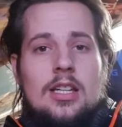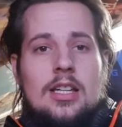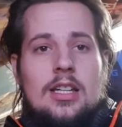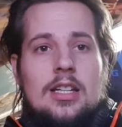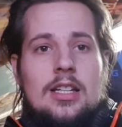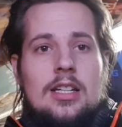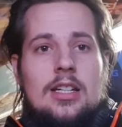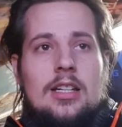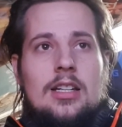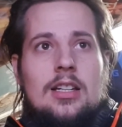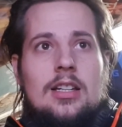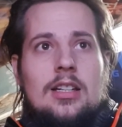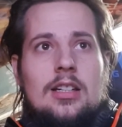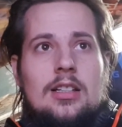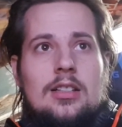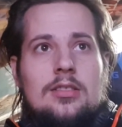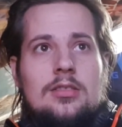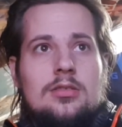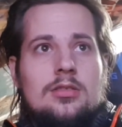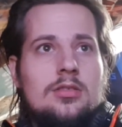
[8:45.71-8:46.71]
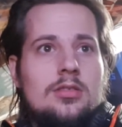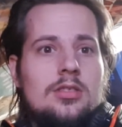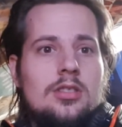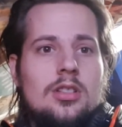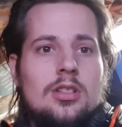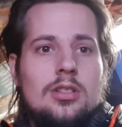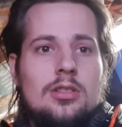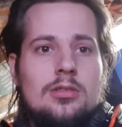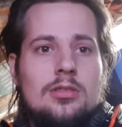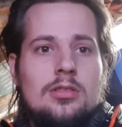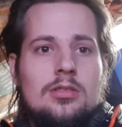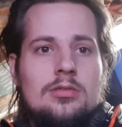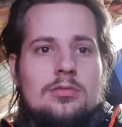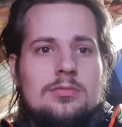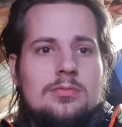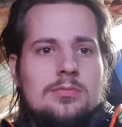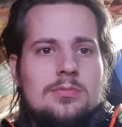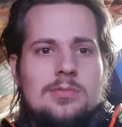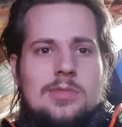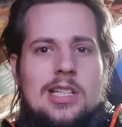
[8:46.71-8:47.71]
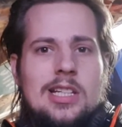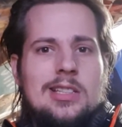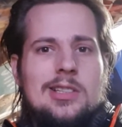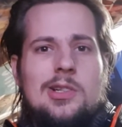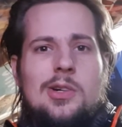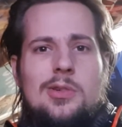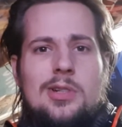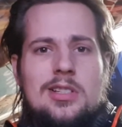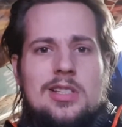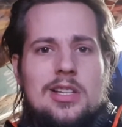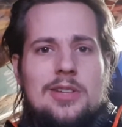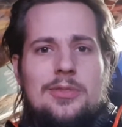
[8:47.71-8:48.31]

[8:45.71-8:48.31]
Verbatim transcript: and you know get notice